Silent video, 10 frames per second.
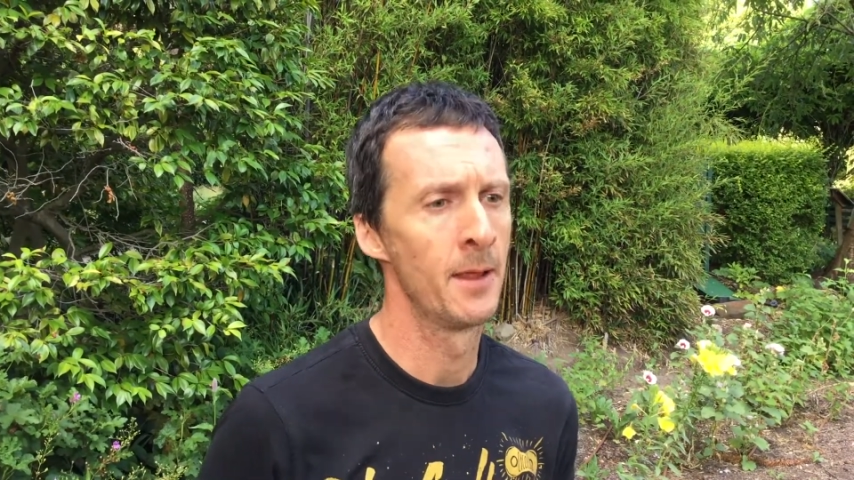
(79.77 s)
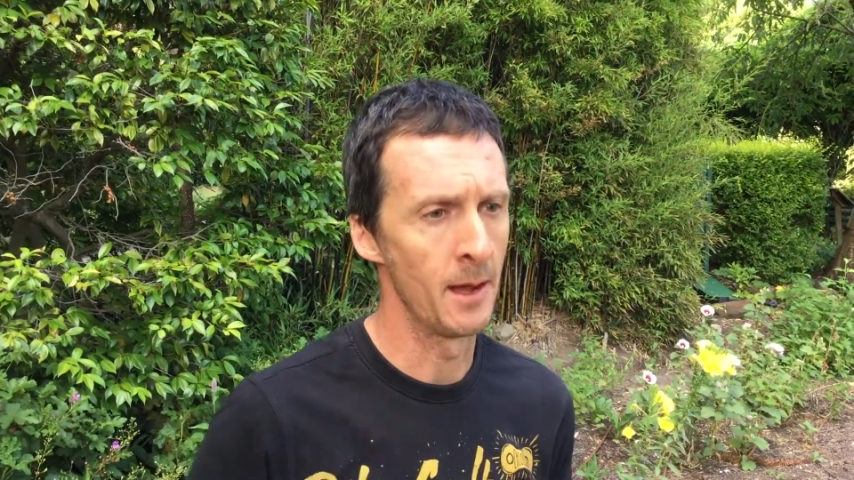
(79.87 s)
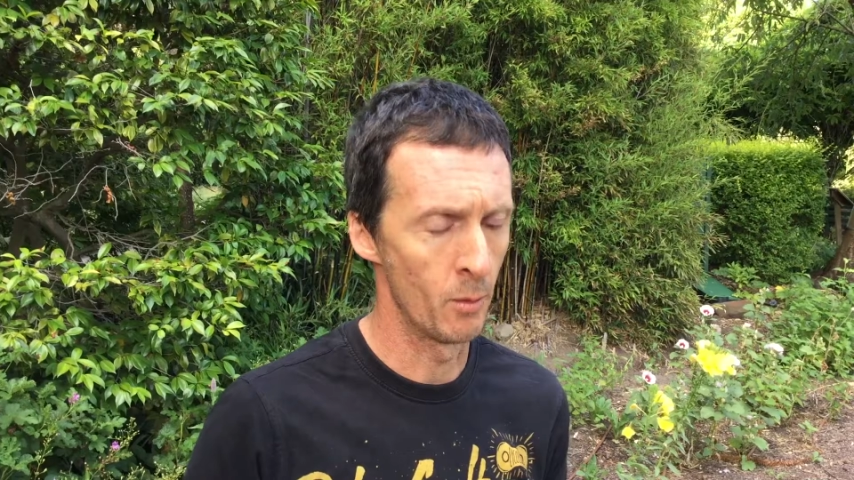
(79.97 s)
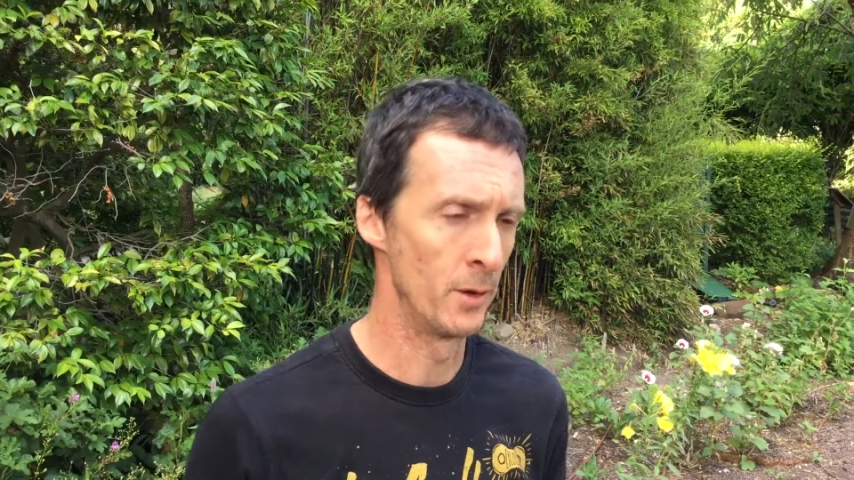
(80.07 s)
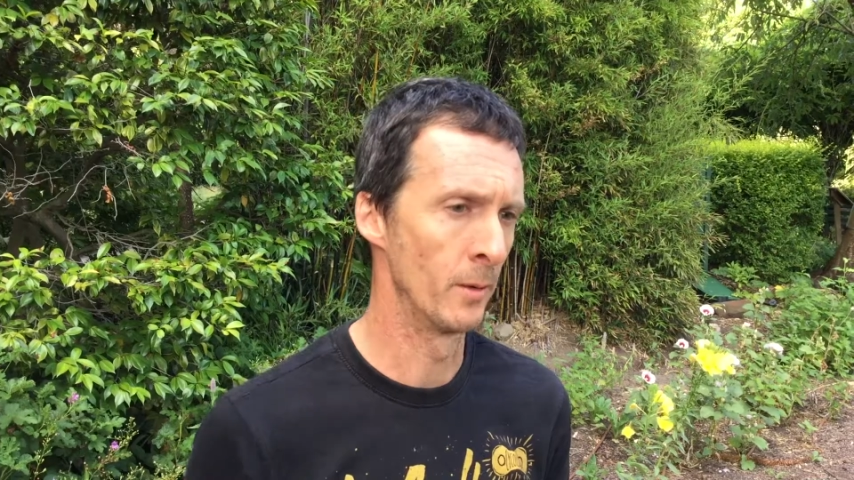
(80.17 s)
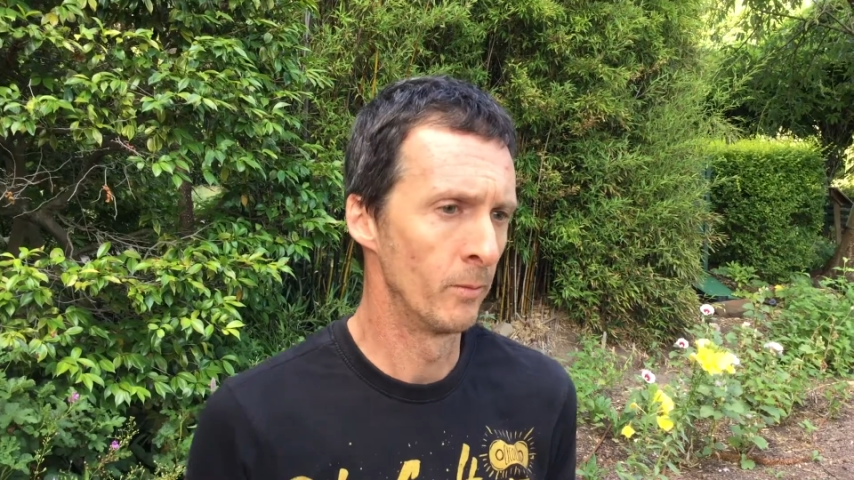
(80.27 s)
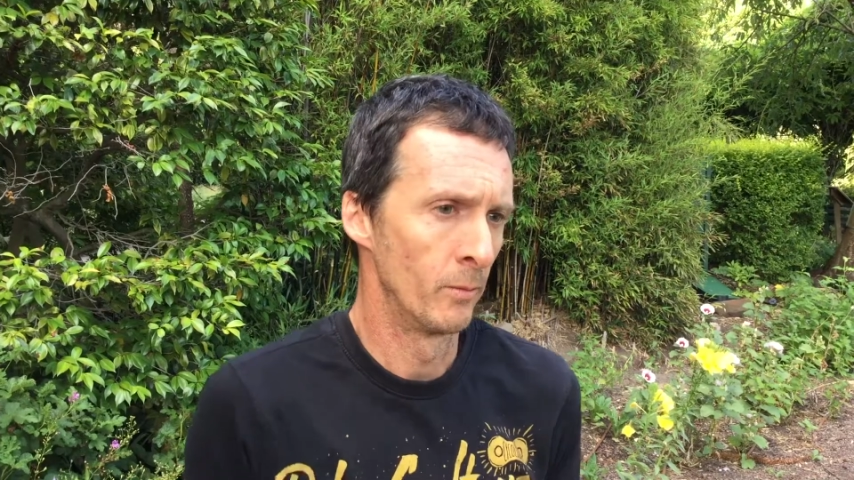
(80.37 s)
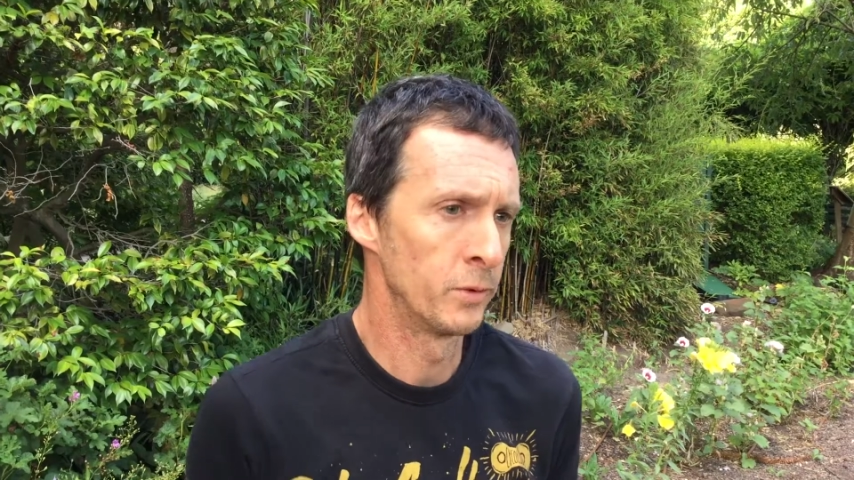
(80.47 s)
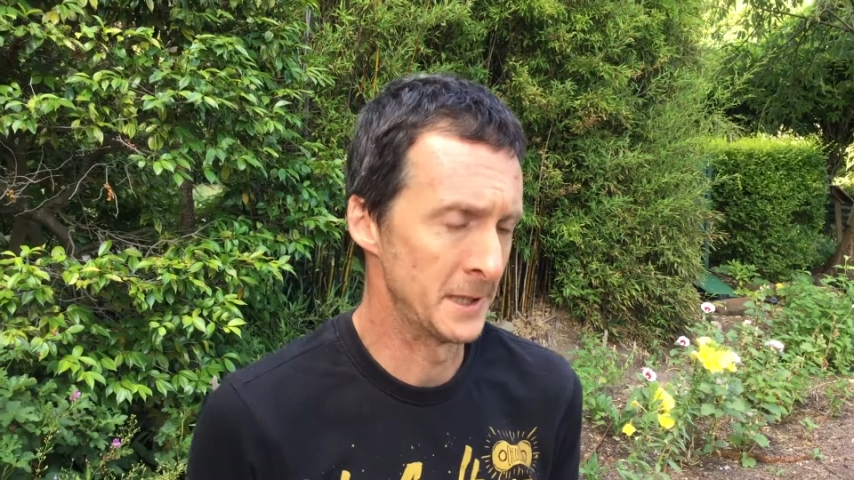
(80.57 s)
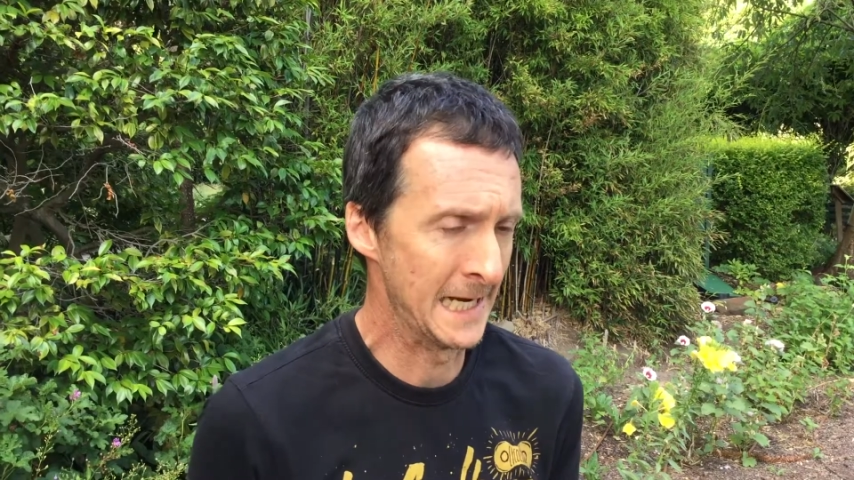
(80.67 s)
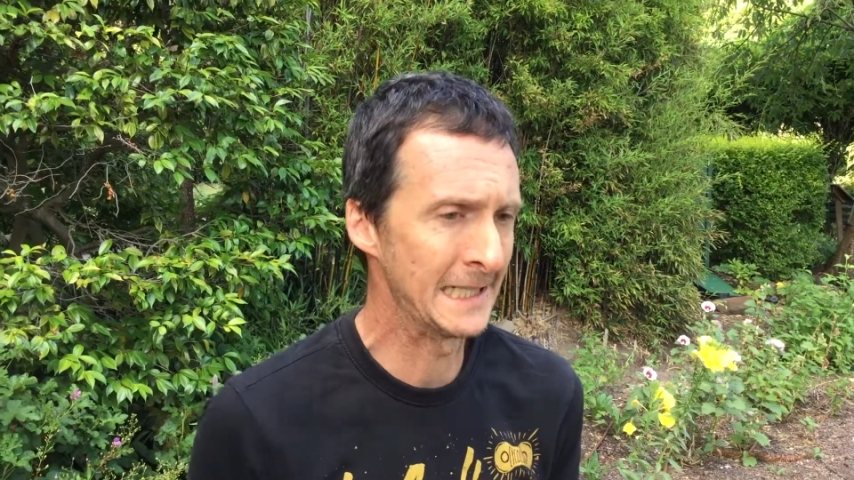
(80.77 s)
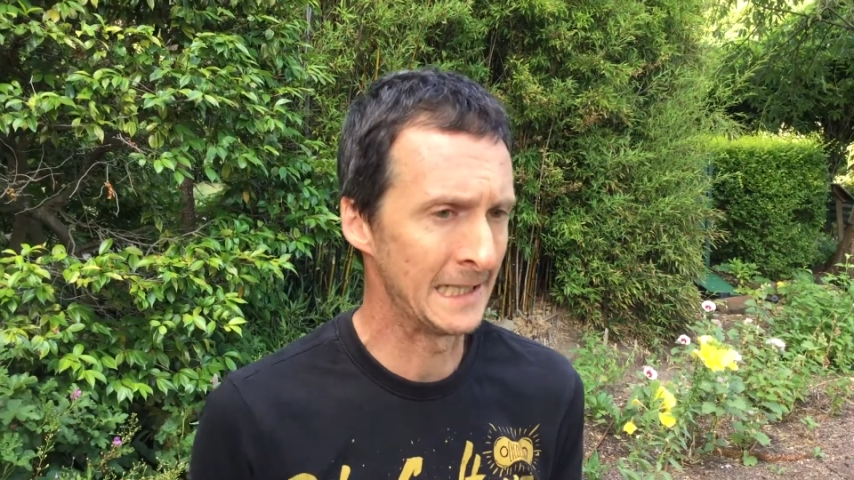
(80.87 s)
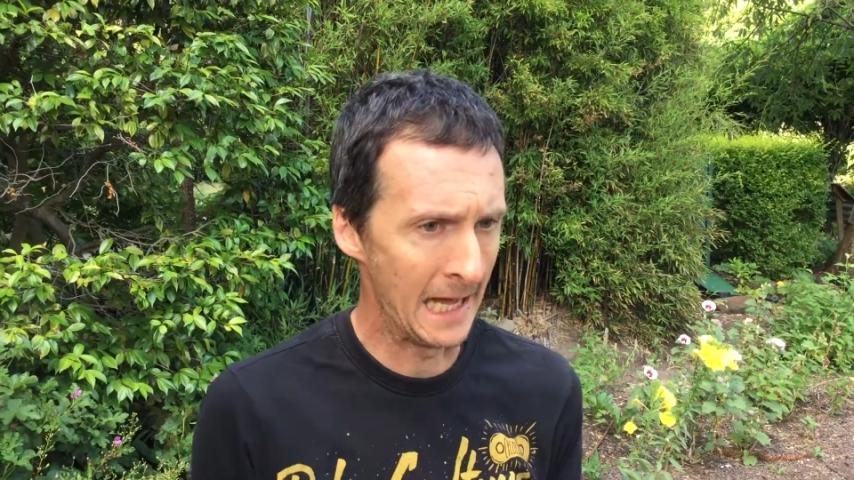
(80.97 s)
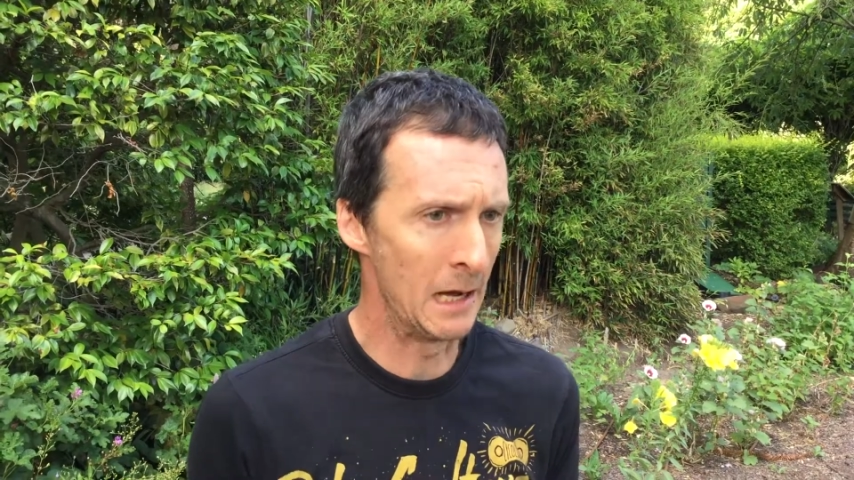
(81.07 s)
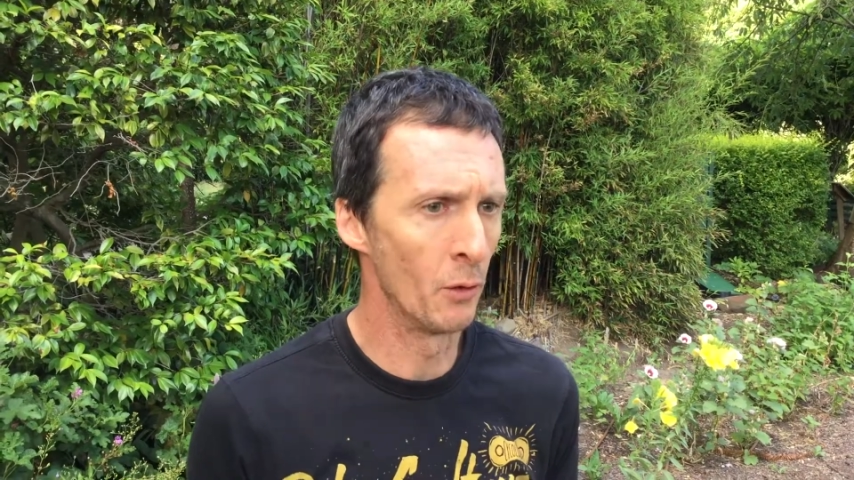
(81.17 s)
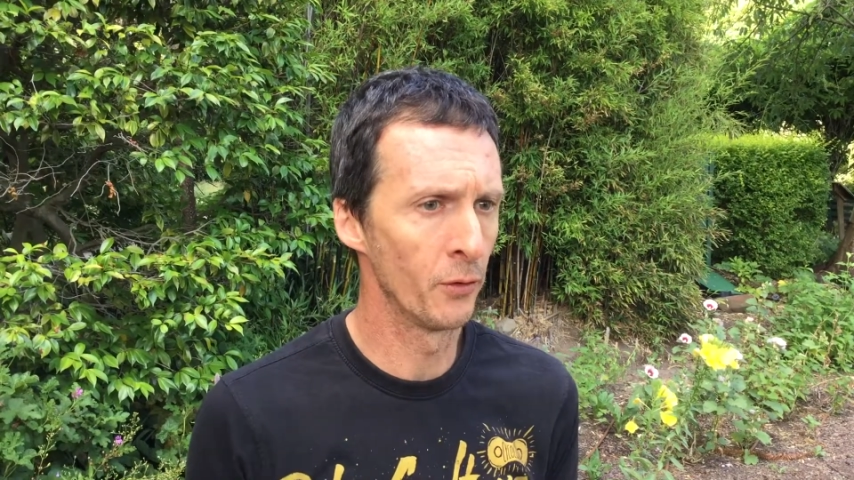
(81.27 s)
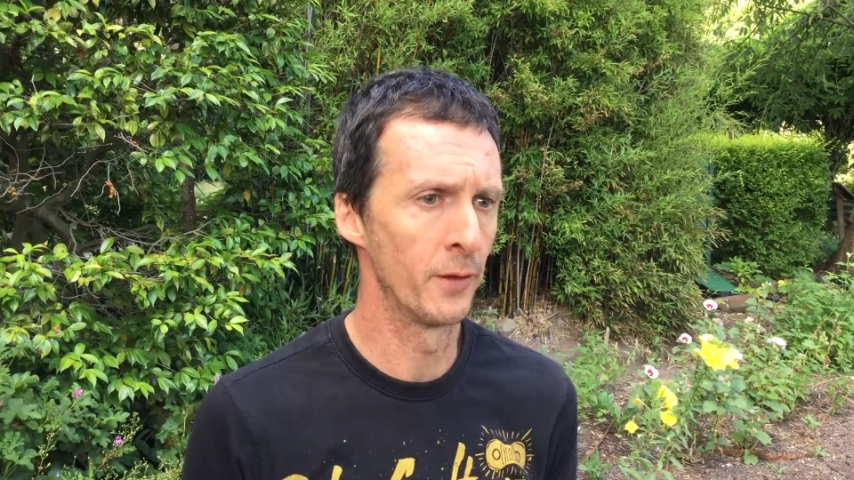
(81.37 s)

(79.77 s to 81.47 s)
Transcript: They want to protect the health